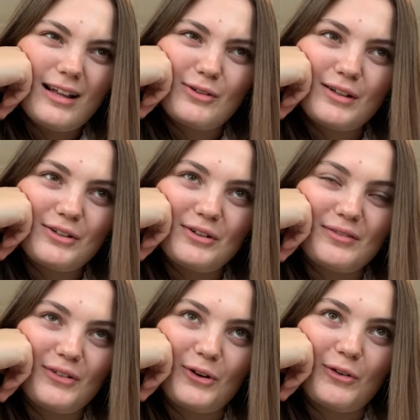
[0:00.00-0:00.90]
doing
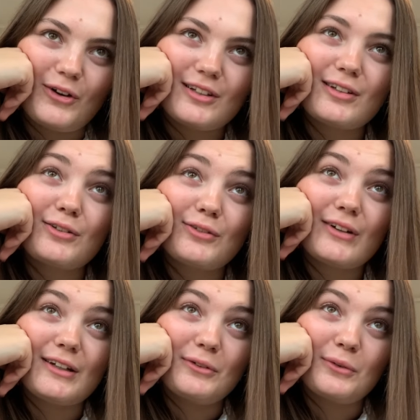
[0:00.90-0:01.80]
your vlog, Gracie? This is
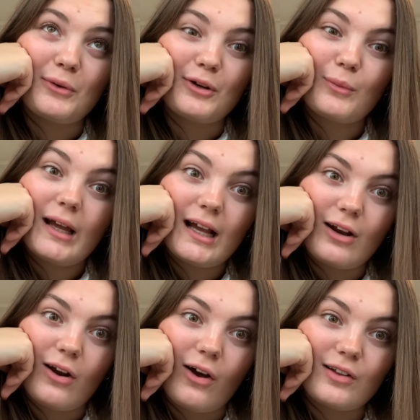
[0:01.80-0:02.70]
really awkward. We're in
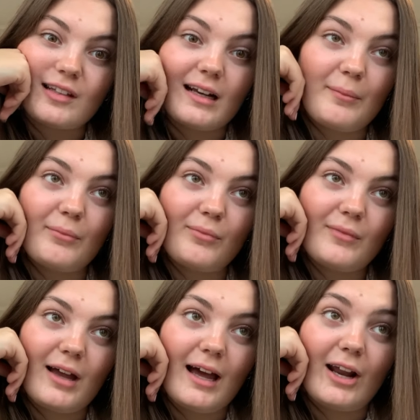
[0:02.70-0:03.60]
class,
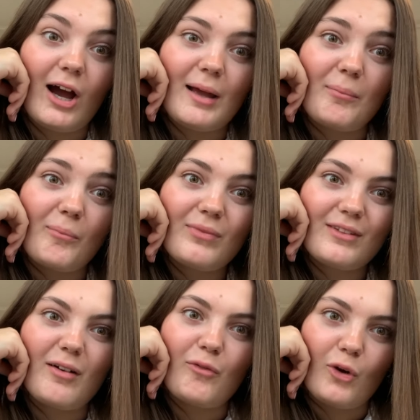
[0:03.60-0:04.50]
and I'm
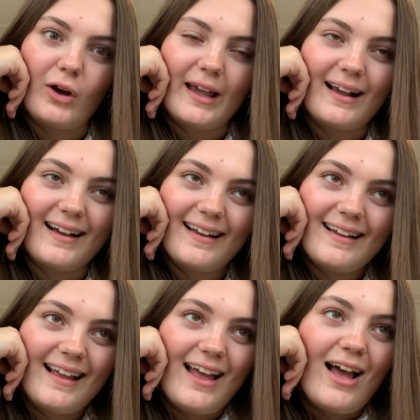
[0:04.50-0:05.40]
vlogging.
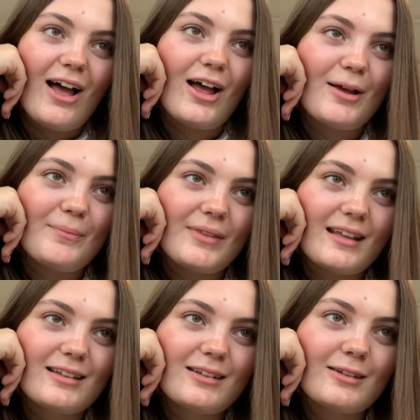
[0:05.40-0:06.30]

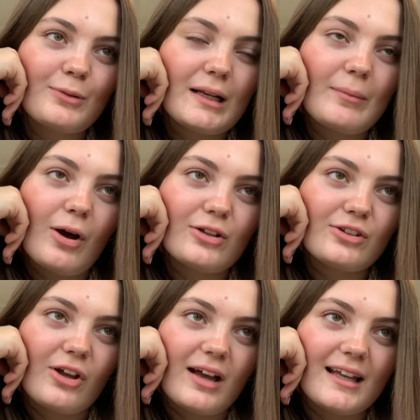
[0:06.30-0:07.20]
It's 20
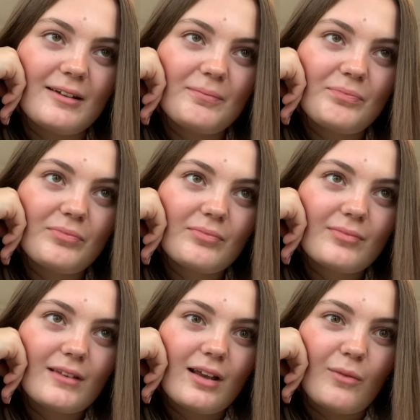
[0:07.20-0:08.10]
past 9.
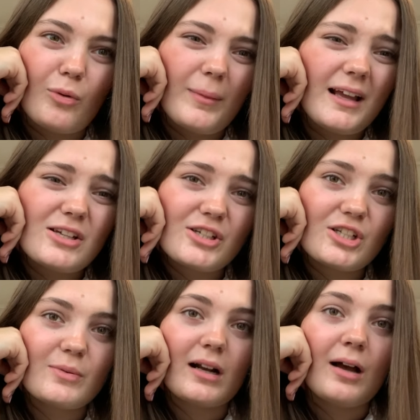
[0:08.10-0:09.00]
What am I
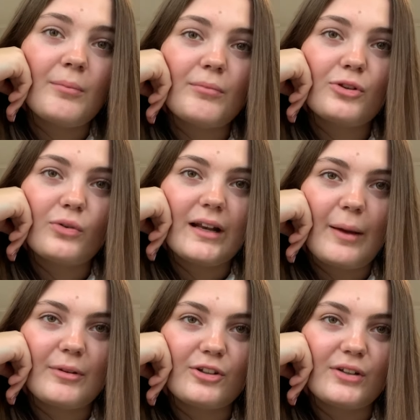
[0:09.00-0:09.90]
actually doing? I'm sorting
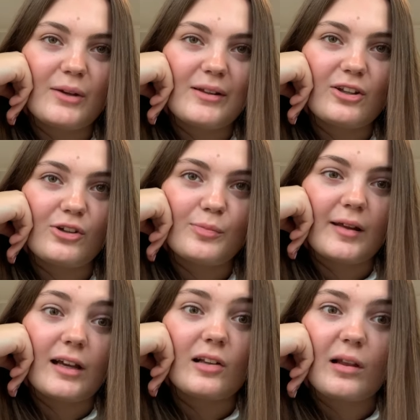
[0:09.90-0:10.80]
out my 2D window
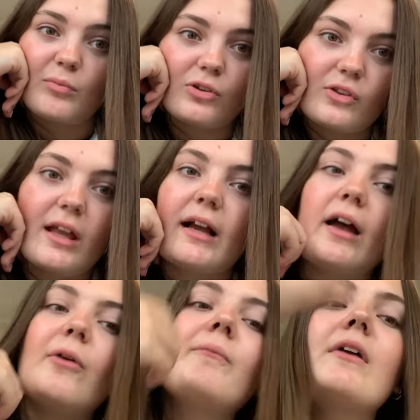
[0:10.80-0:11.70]
display because I'm just that
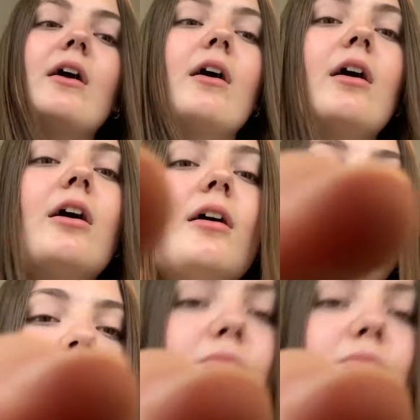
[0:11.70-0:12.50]
girl.